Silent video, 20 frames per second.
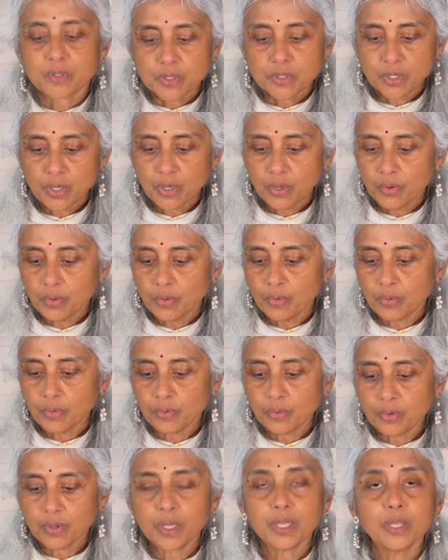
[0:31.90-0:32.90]
So
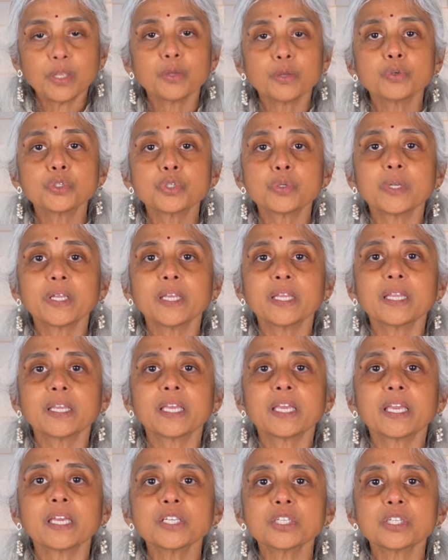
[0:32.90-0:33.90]
usually in
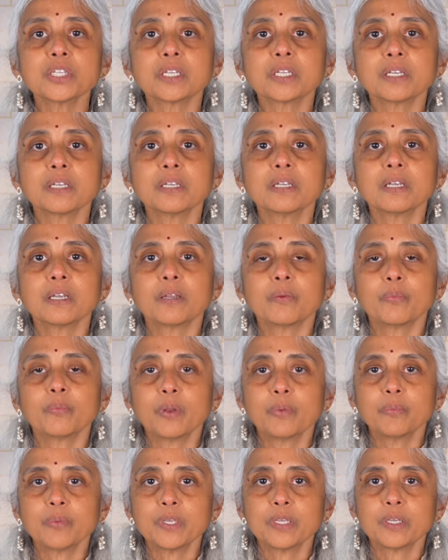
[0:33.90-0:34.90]
the kitchen,
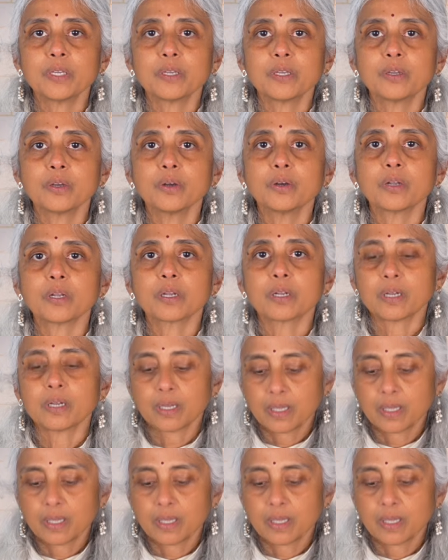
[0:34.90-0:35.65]
when we cook,